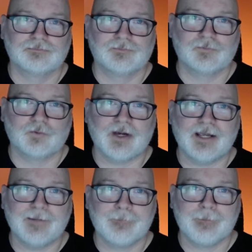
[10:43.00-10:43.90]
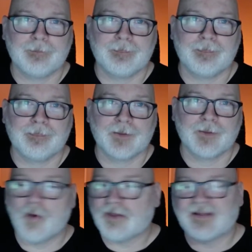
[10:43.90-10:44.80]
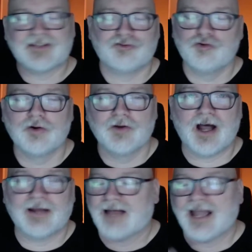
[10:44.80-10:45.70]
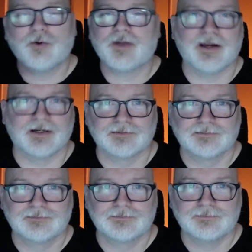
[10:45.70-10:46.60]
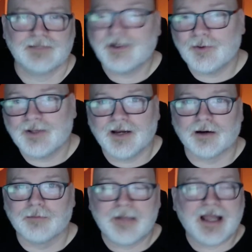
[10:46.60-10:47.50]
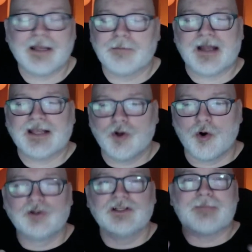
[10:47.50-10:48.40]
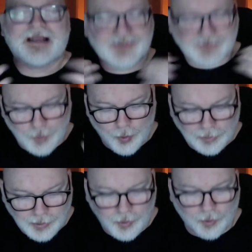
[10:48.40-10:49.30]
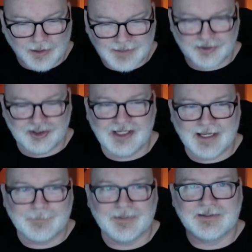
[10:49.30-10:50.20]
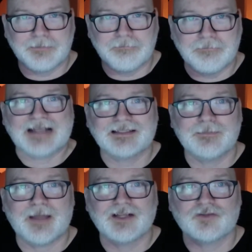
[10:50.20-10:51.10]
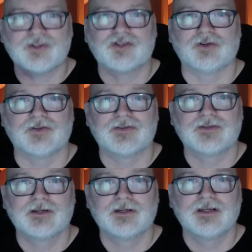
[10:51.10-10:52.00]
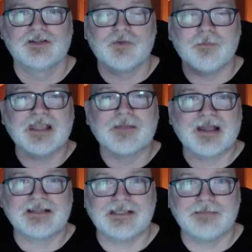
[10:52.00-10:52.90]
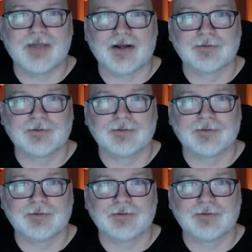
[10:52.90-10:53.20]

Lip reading: Right? Whether that's true or not, I don't care. I don't care. My goal, my sole goal as a GM is to maximize returns, to make my team better.